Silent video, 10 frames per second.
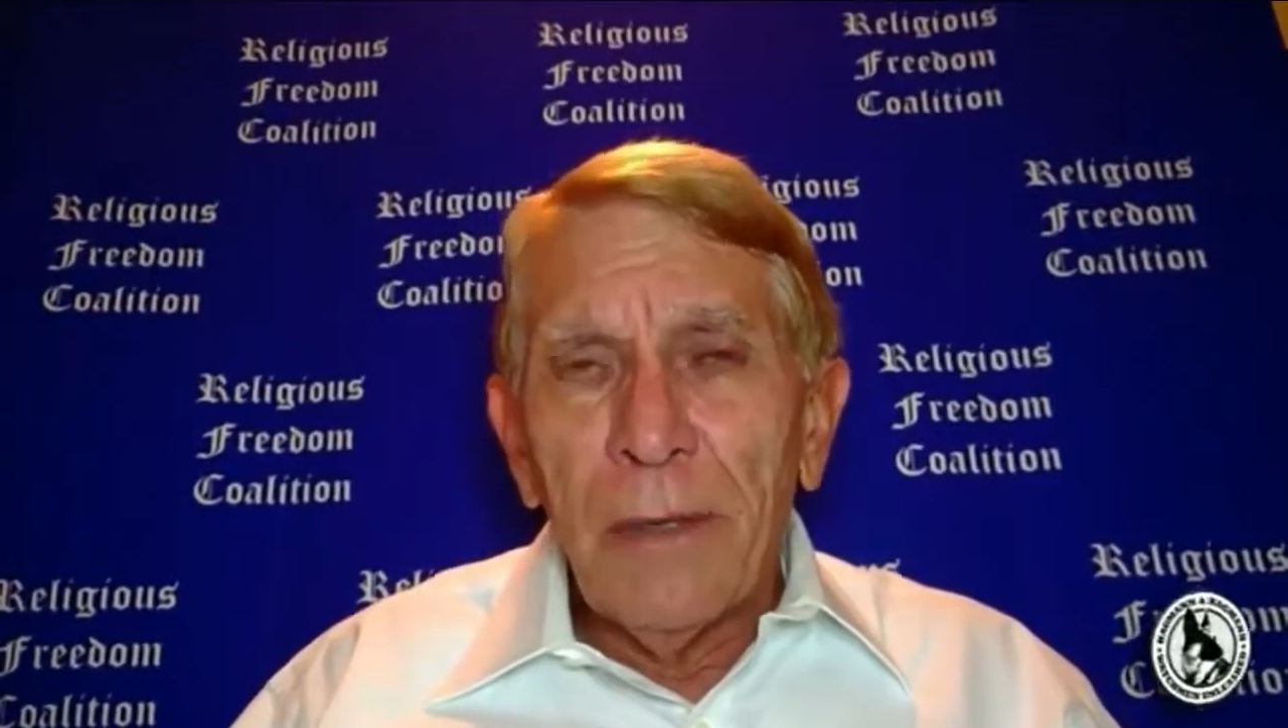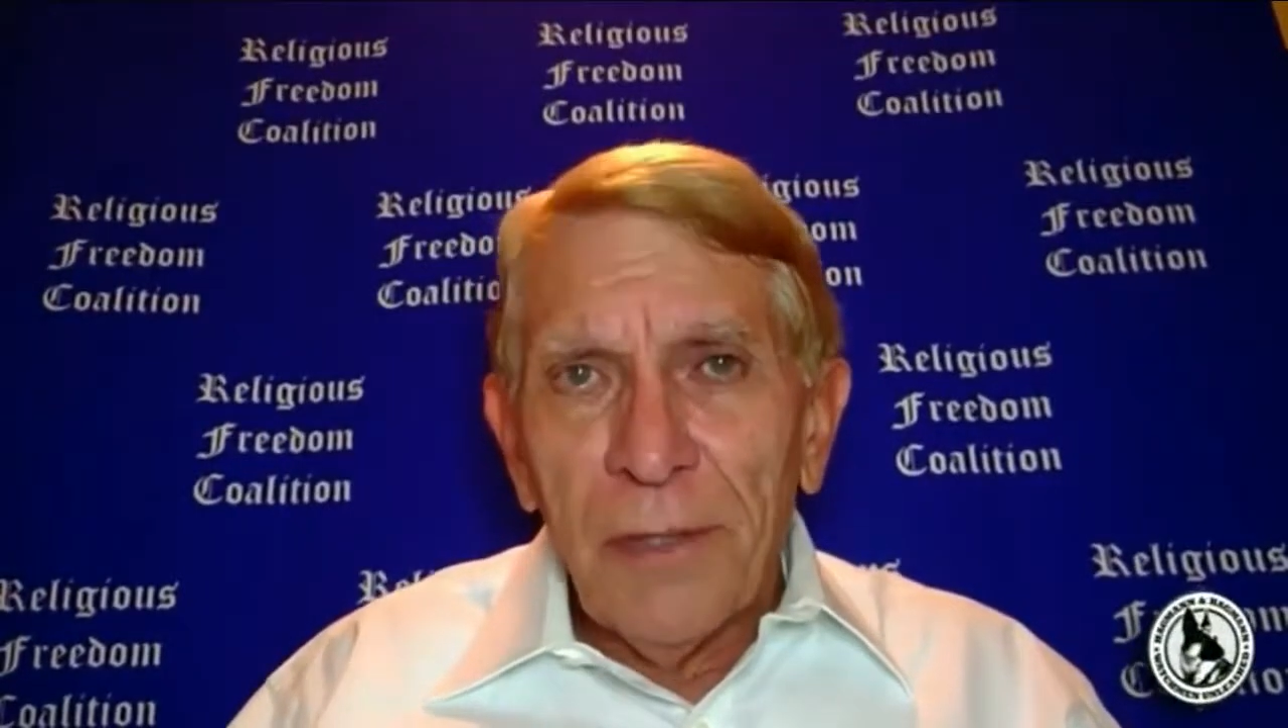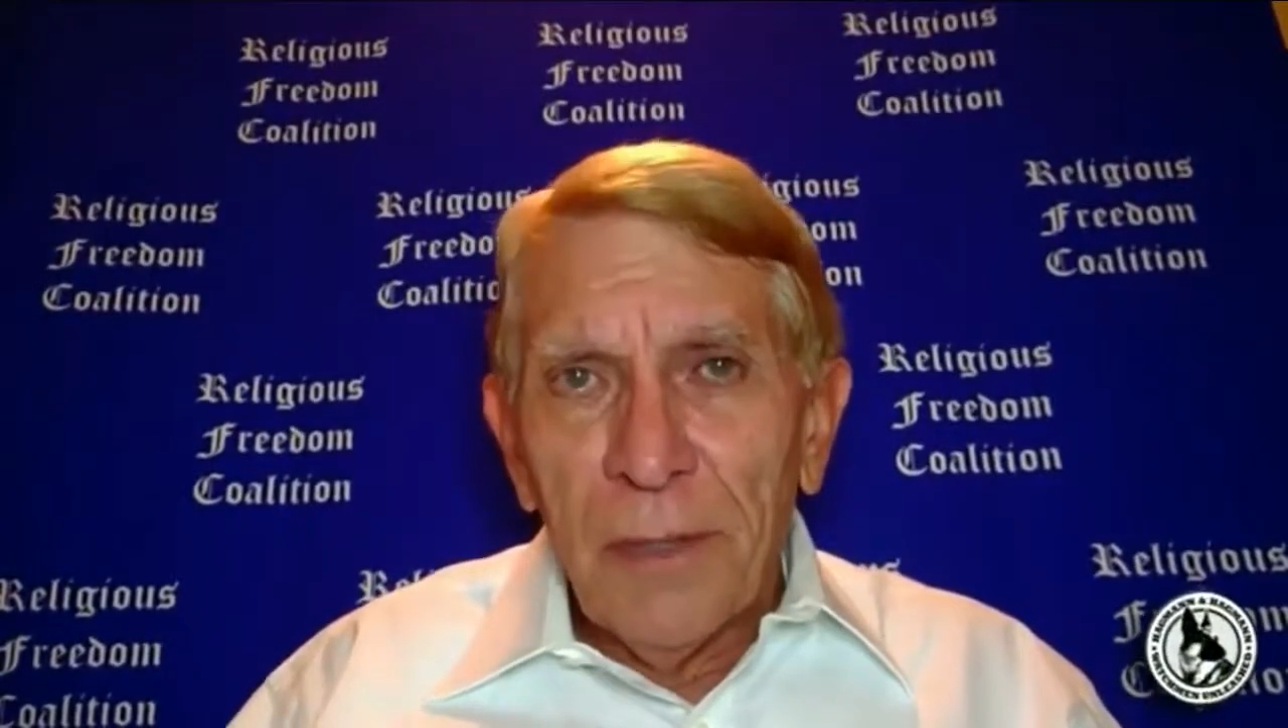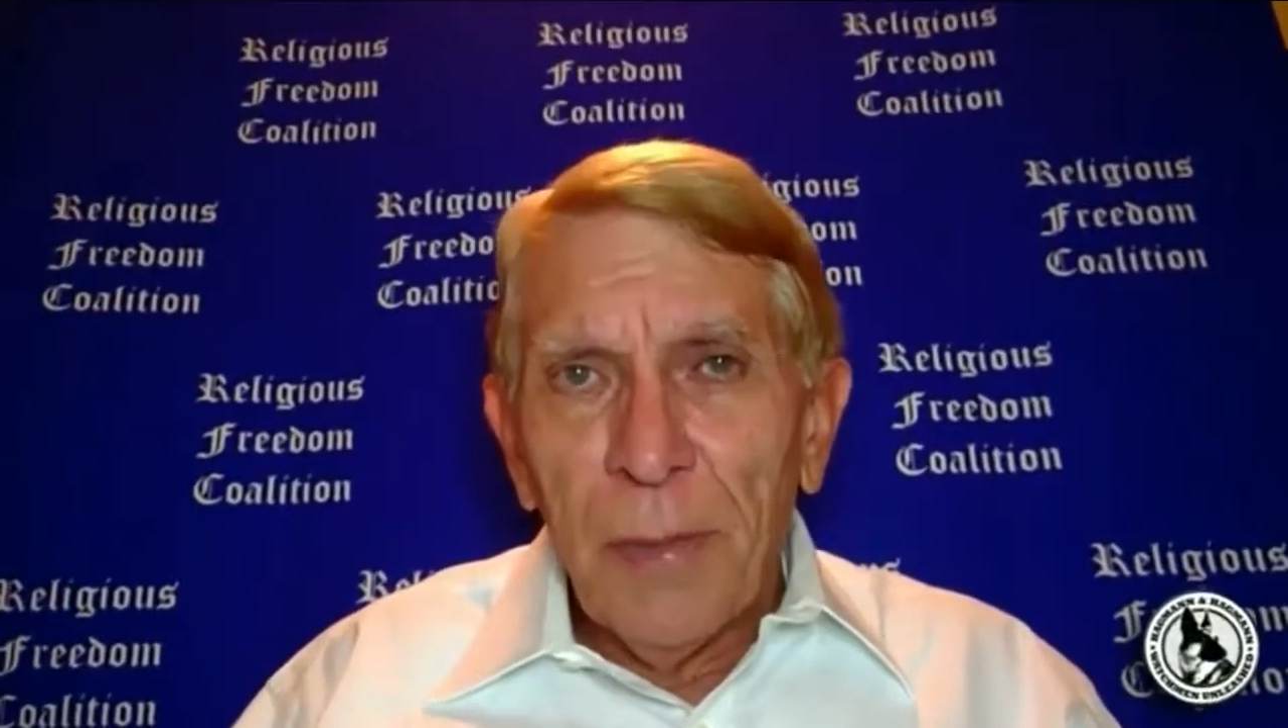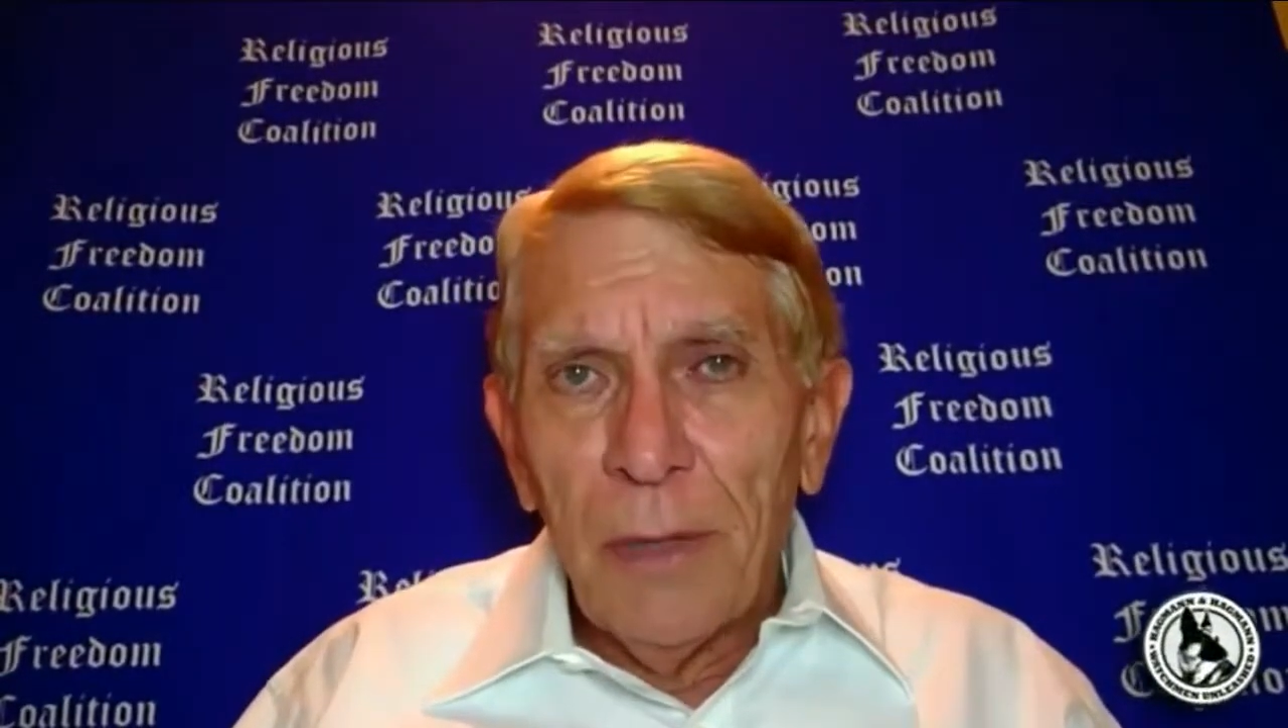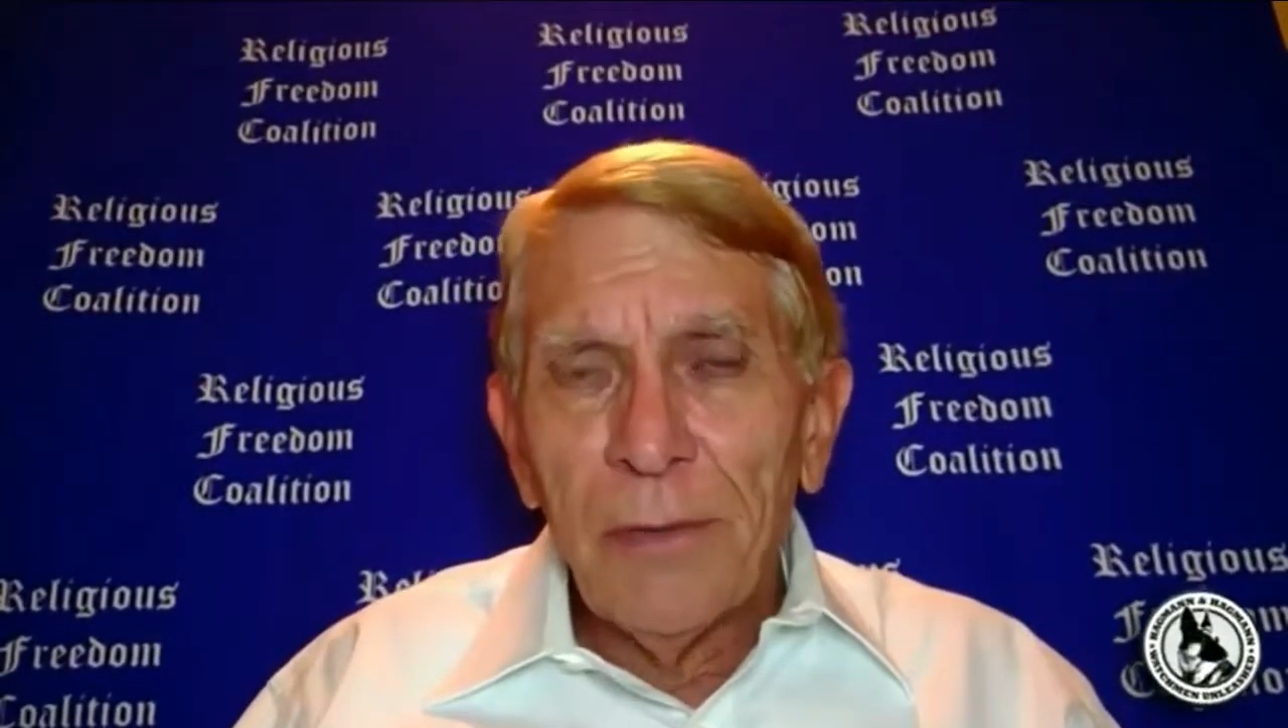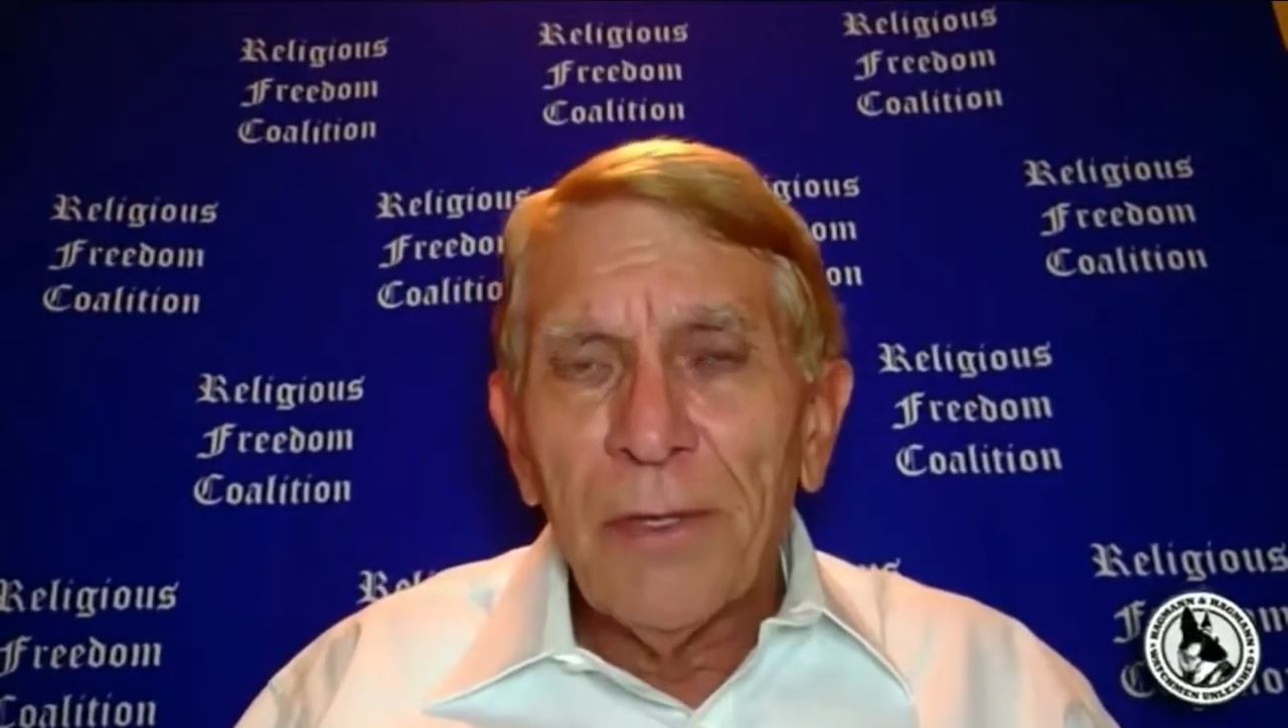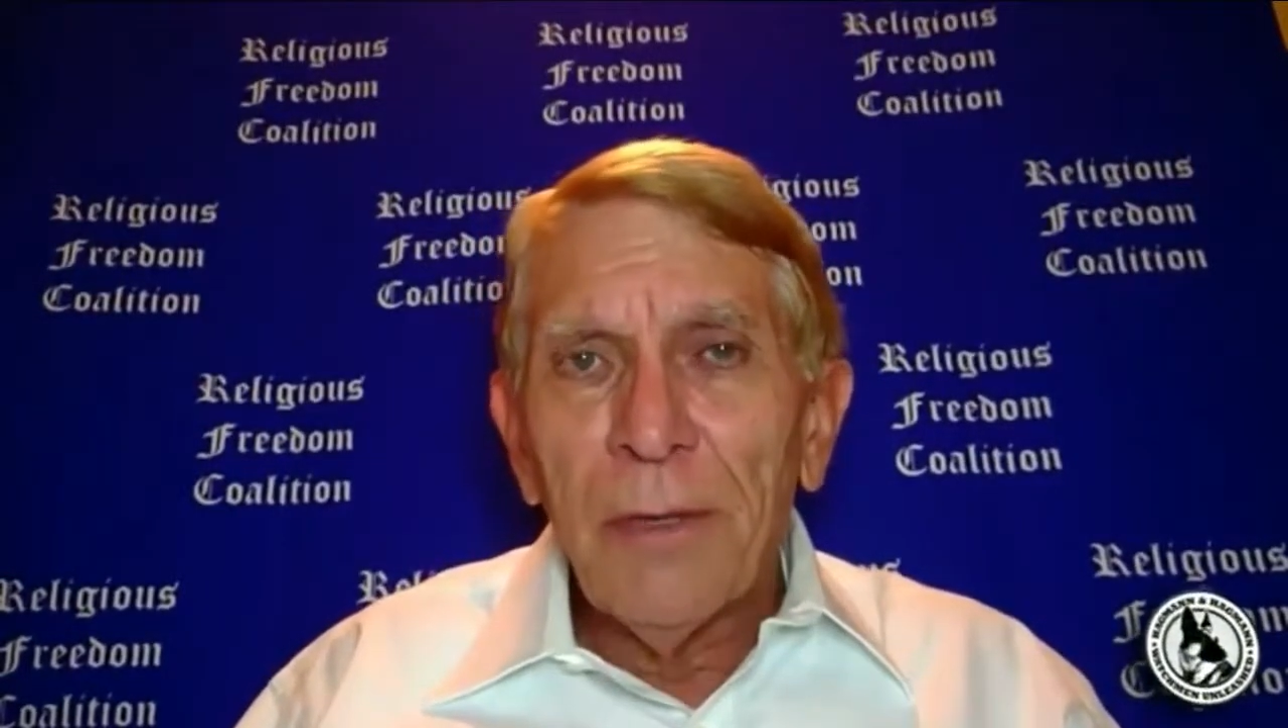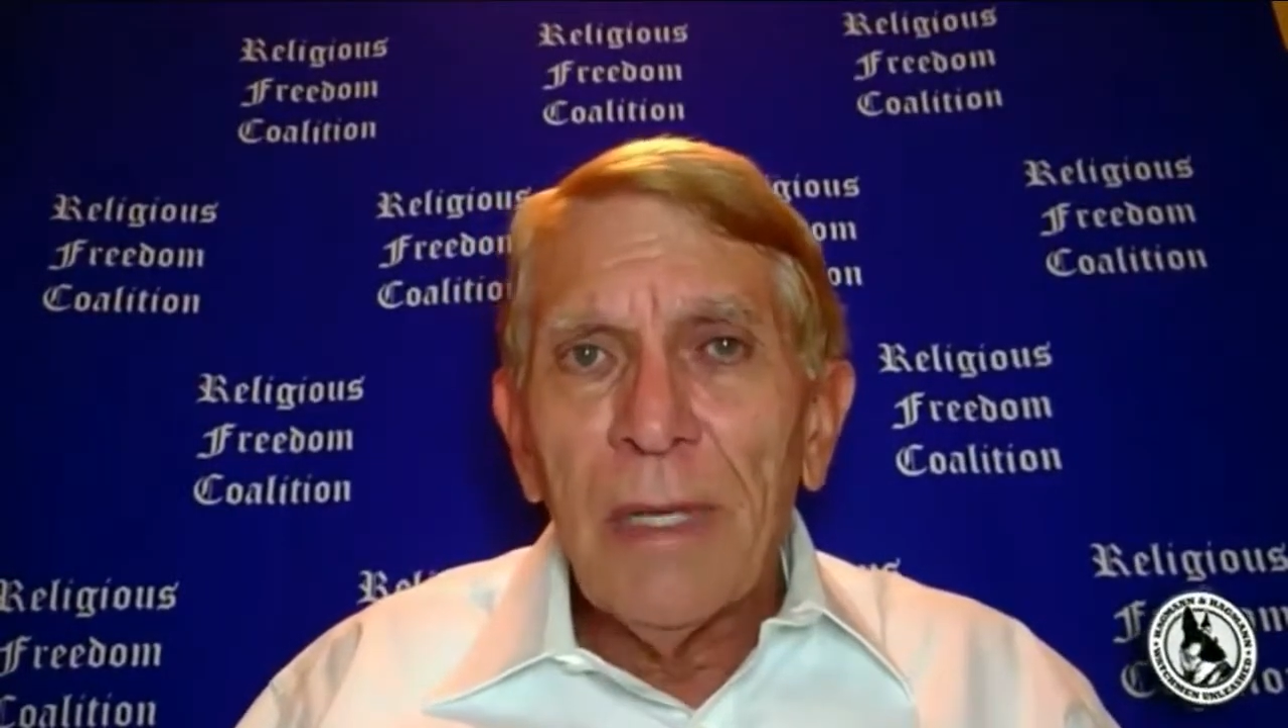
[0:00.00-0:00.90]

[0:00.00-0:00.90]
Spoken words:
we are supposed